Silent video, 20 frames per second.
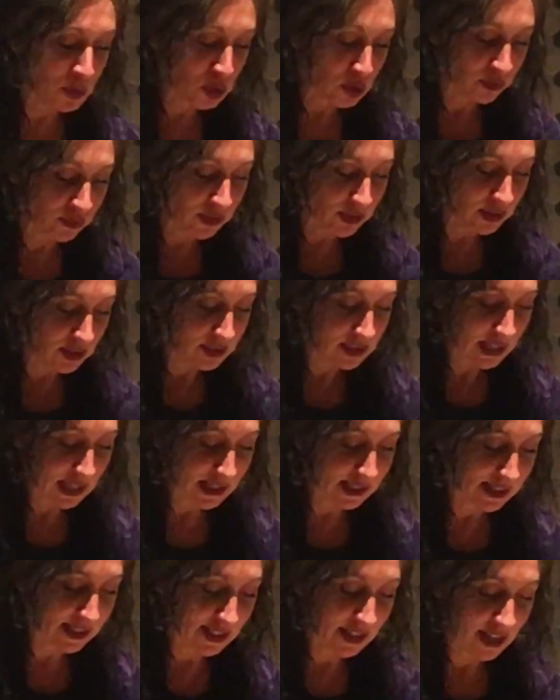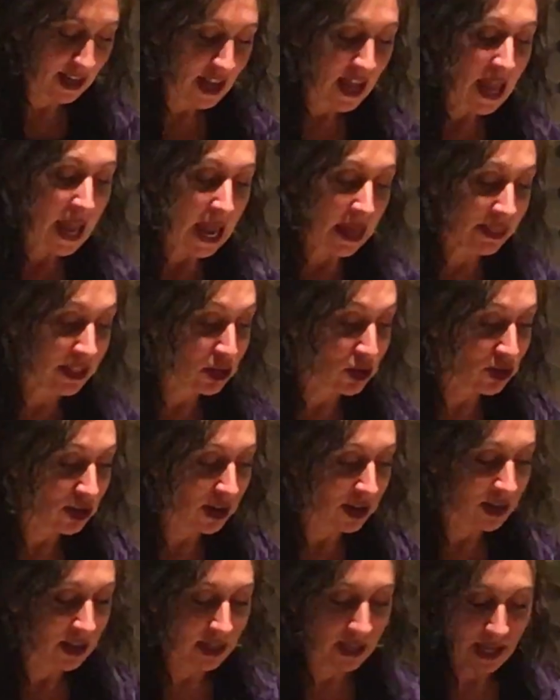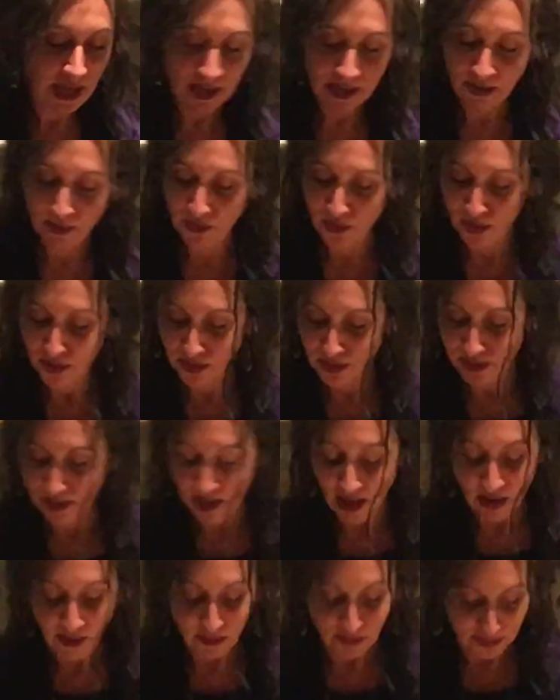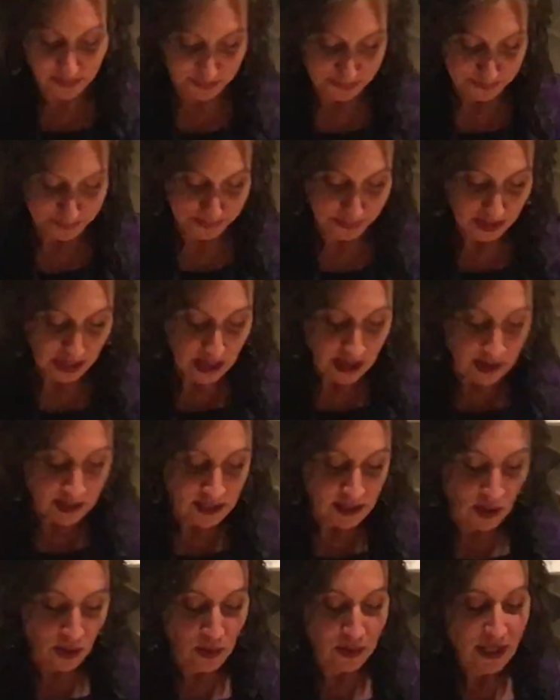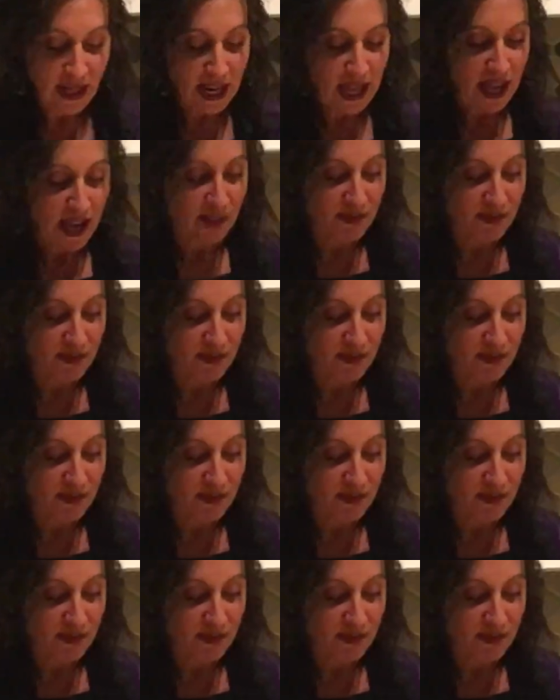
beautiful and tasty, and then you're not going to get any for yourself. So then I